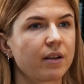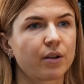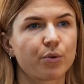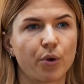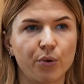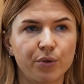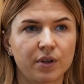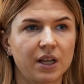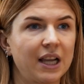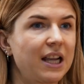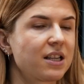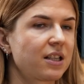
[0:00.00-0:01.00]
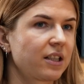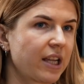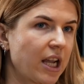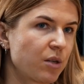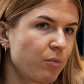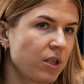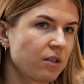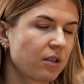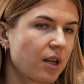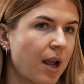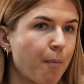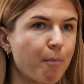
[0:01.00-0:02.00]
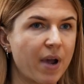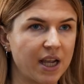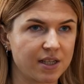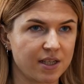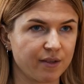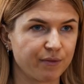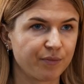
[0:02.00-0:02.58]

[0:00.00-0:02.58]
the growth and engagement massive.